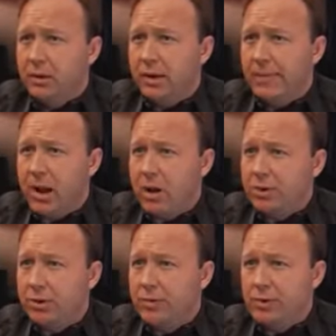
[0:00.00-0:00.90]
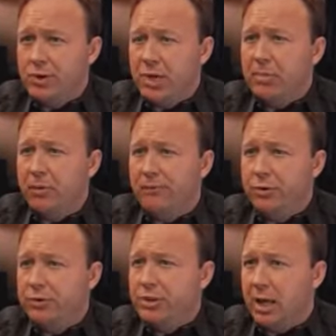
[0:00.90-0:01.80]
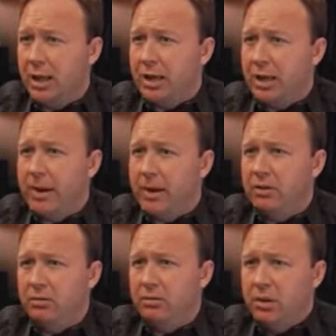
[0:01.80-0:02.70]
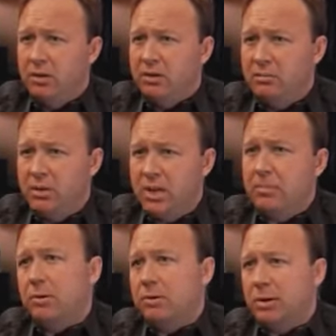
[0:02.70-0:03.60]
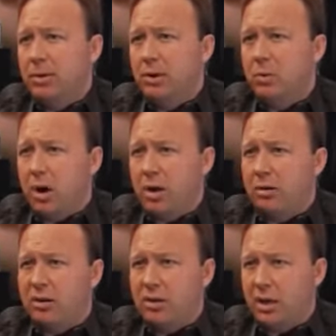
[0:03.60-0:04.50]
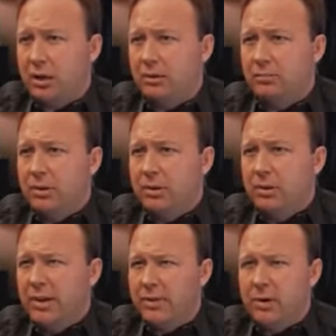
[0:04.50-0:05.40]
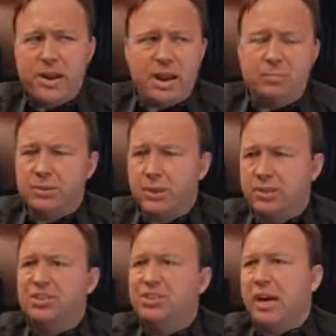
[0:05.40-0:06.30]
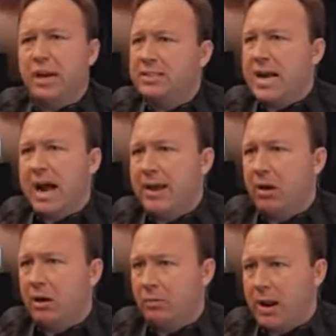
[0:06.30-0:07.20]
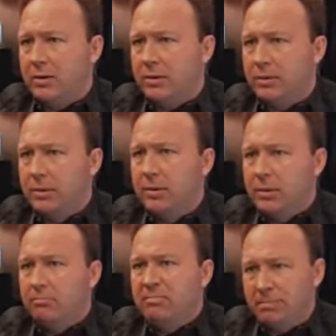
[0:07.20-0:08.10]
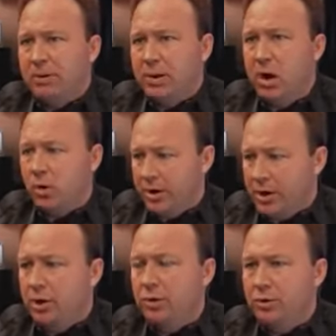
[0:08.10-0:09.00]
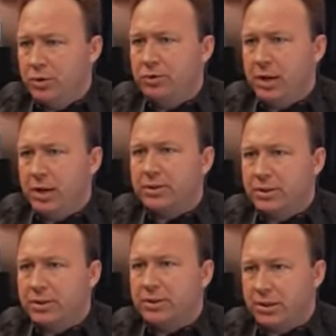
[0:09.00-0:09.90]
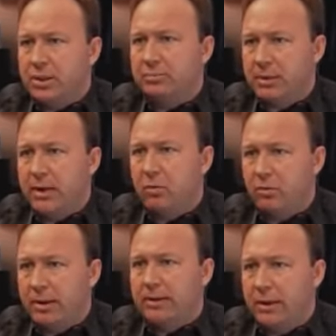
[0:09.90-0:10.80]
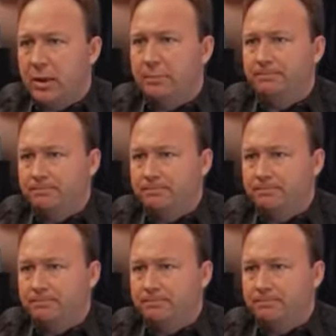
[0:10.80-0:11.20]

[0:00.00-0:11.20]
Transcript: And they also know the GMO food's killing them. They know the chemicals they put in the water are killing them. They know their neighbors are getting sick and dying all around them. People know we're in a huge eugenics system, and they know we're being killed.